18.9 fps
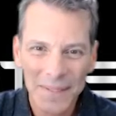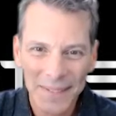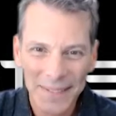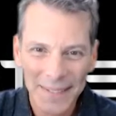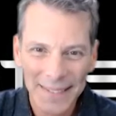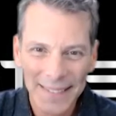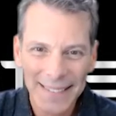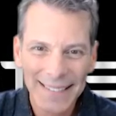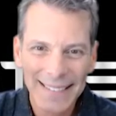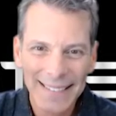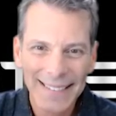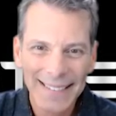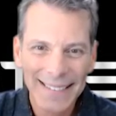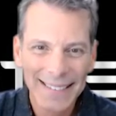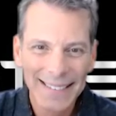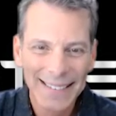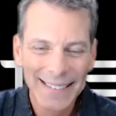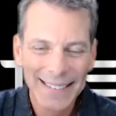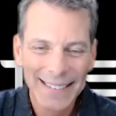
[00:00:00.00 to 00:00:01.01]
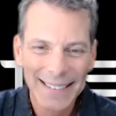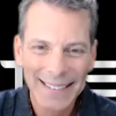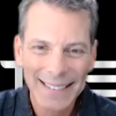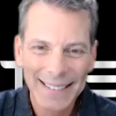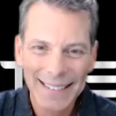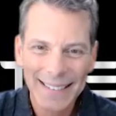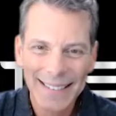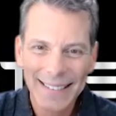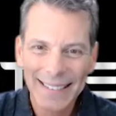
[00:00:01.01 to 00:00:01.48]

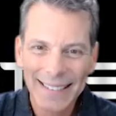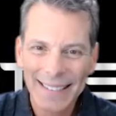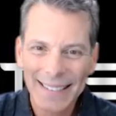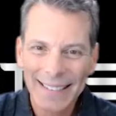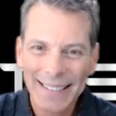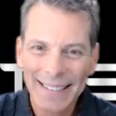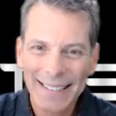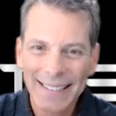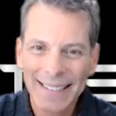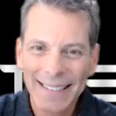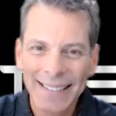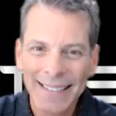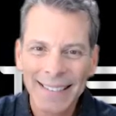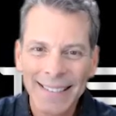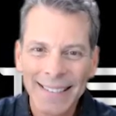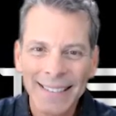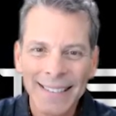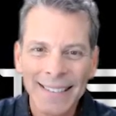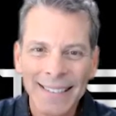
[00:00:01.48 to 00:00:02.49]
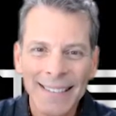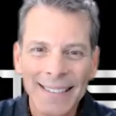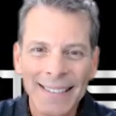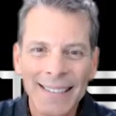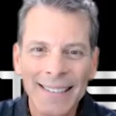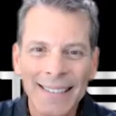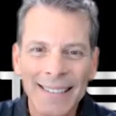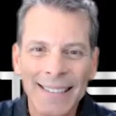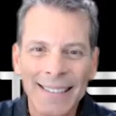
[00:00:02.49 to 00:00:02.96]

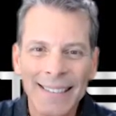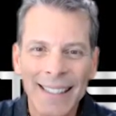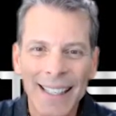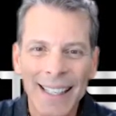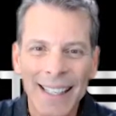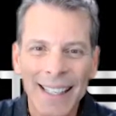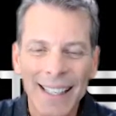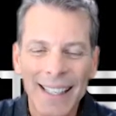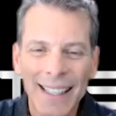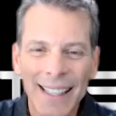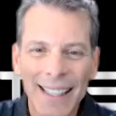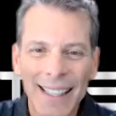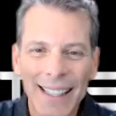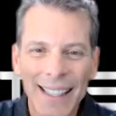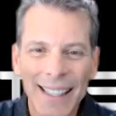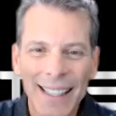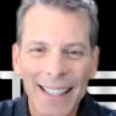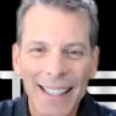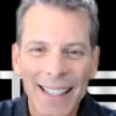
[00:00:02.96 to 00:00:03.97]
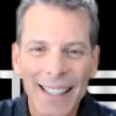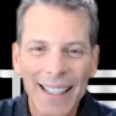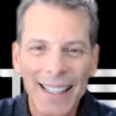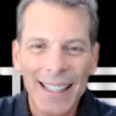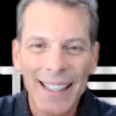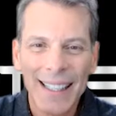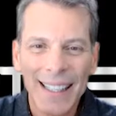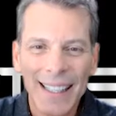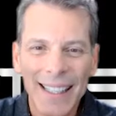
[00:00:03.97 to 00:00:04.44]

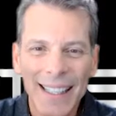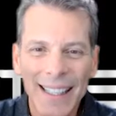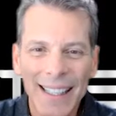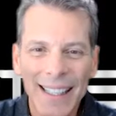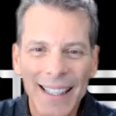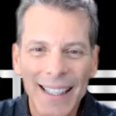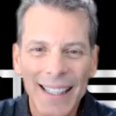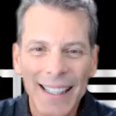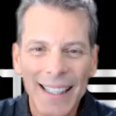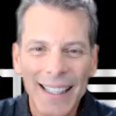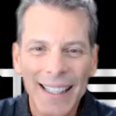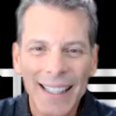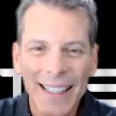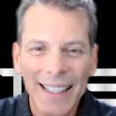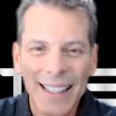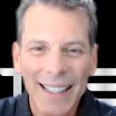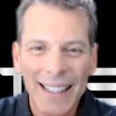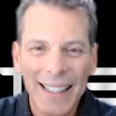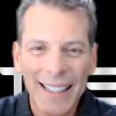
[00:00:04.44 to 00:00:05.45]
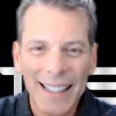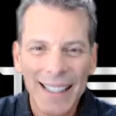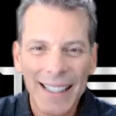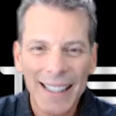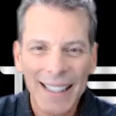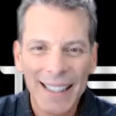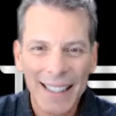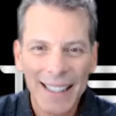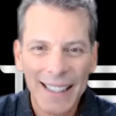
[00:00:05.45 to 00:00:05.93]

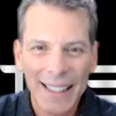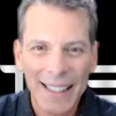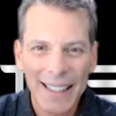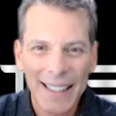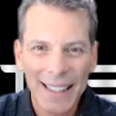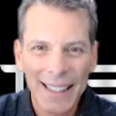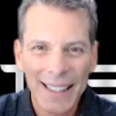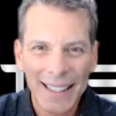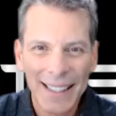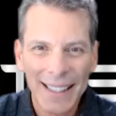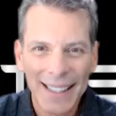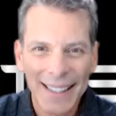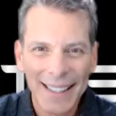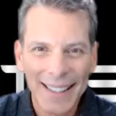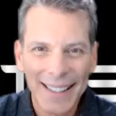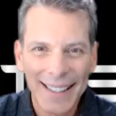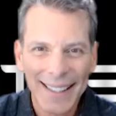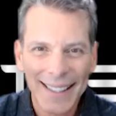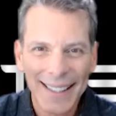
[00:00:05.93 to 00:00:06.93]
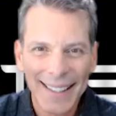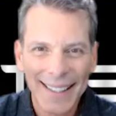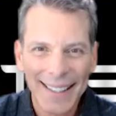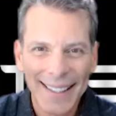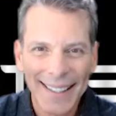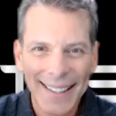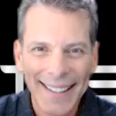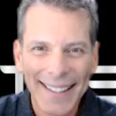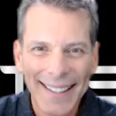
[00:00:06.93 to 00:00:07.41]

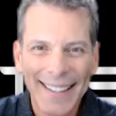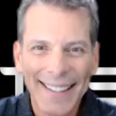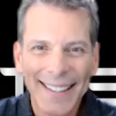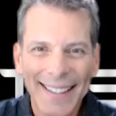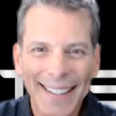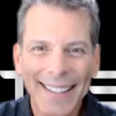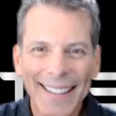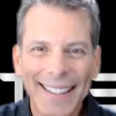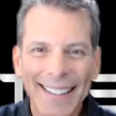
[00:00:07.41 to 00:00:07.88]
[no speech]